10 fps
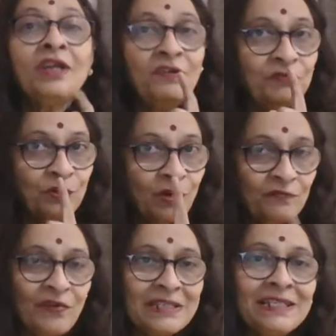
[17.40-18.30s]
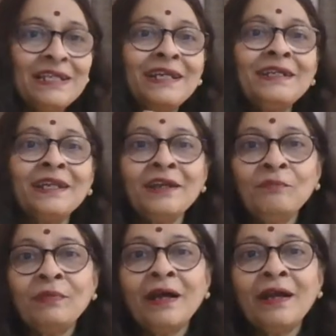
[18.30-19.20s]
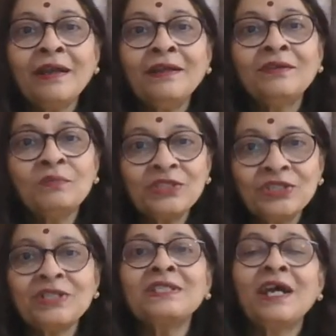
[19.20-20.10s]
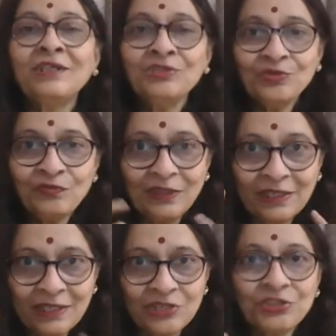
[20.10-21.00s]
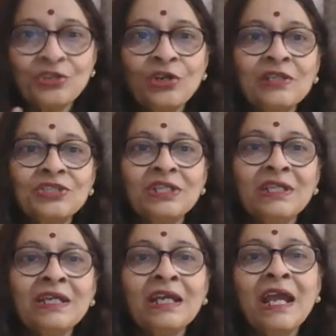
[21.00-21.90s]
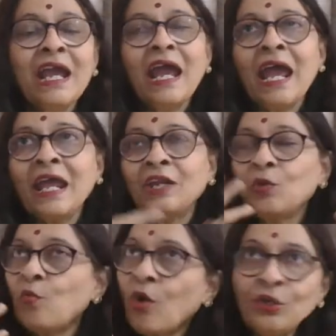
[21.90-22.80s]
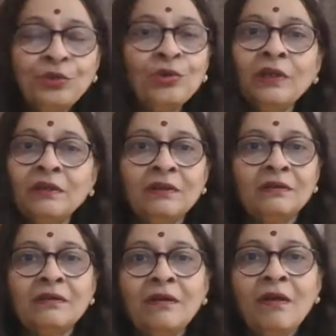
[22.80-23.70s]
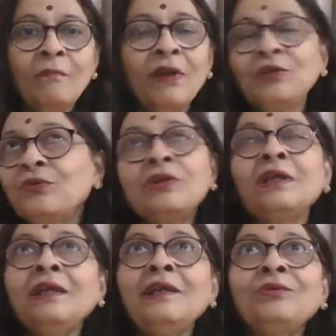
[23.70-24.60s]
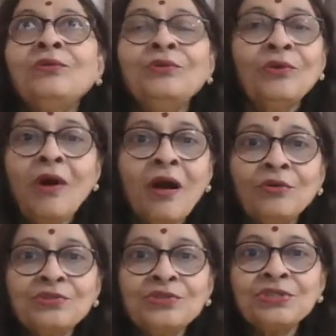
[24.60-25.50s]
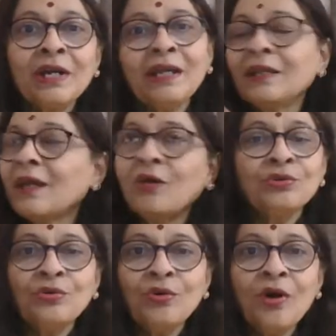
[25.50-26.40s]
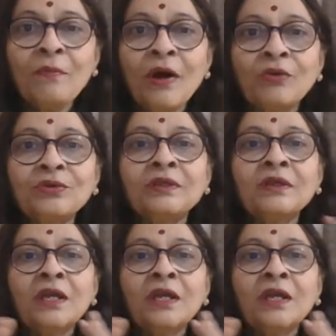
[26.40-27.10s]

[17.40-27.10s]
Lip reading: If you are fascinated by the mystic science of Vedic astrology and want to learn, but you really don't know how to study and how to go about,